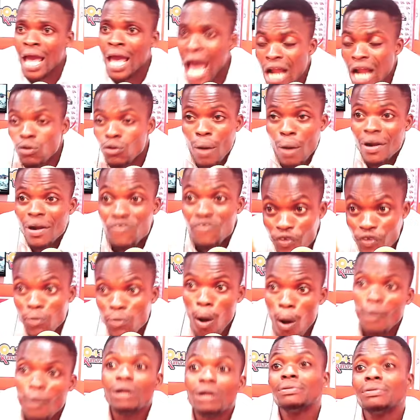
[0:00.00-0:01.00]
and come a
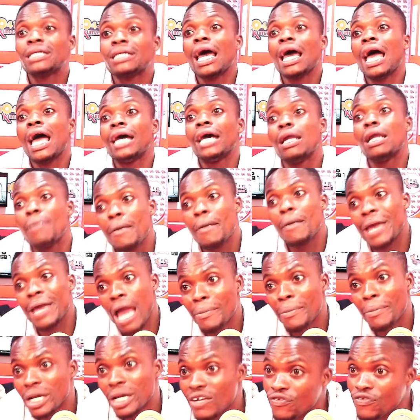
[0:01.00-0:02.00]
football, wouldn't you say, and a baby I
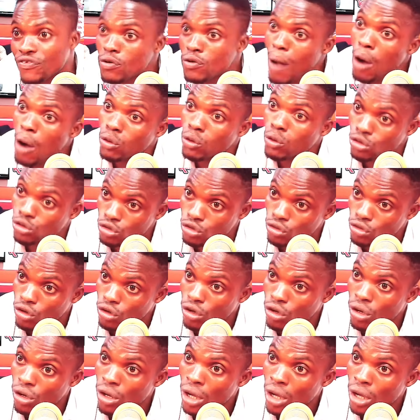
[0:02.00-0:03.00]
made the football could do no.
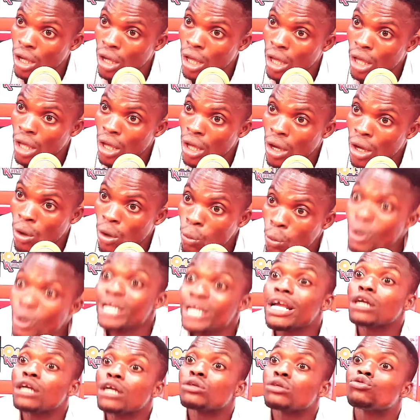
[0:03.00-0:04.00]
When
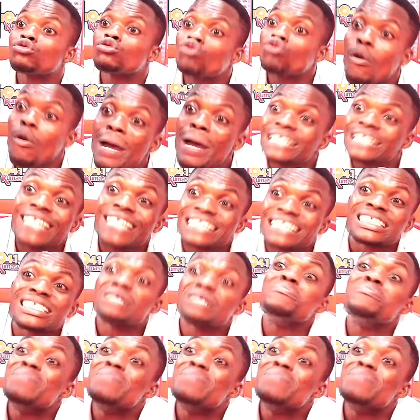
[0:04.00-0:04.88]
you torment us in